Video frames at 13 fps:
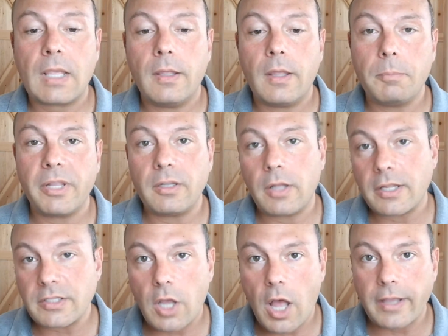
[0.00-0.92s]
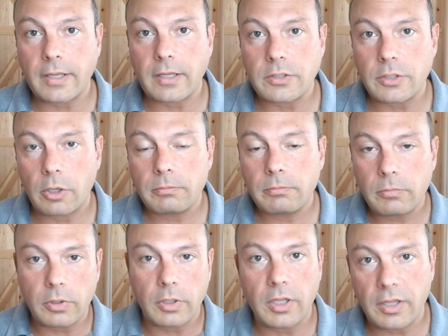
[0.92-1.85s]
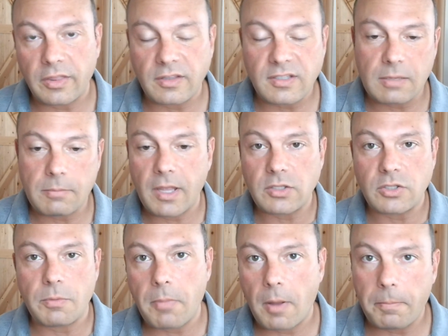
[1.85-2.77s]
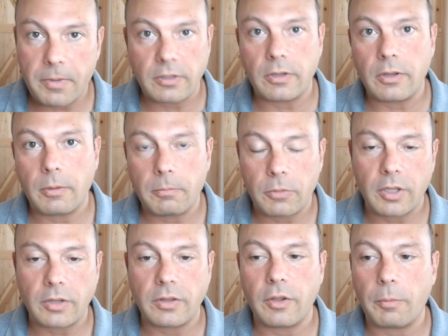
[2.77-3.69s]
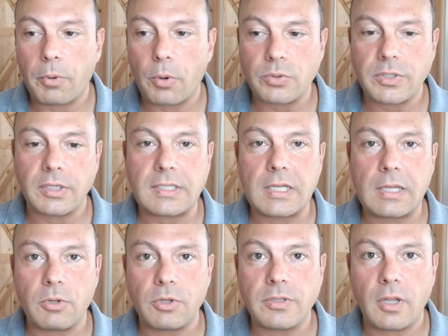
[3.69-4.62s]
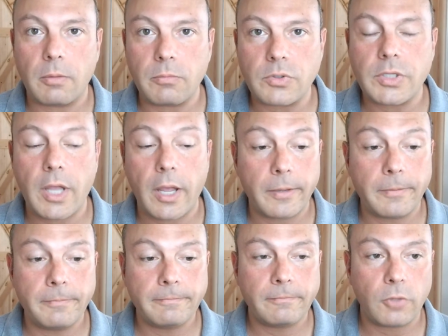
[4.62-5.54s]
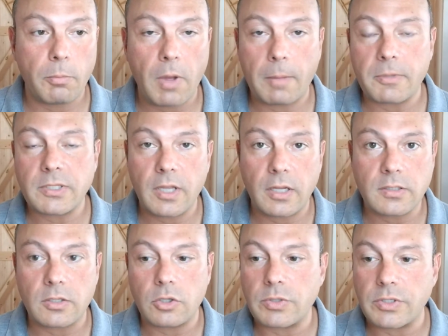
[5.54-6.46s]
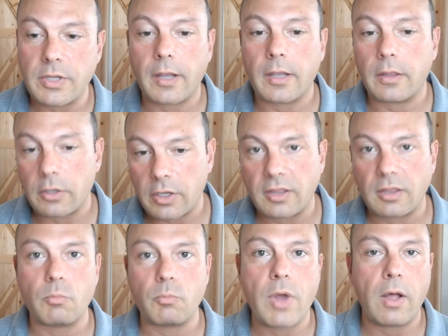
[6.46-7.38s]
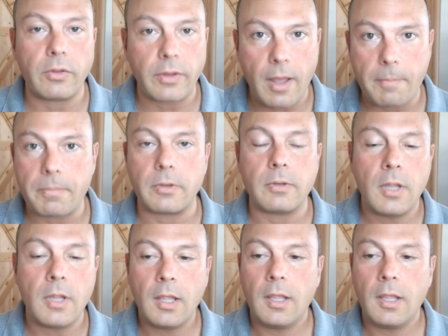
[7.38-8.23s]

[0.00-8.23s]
I played lots of hockey. So you hit the teammates, you bump into them, you hit the opposing team and you tell them you suck. Your mama sucks and you suck. And then you get them riled up and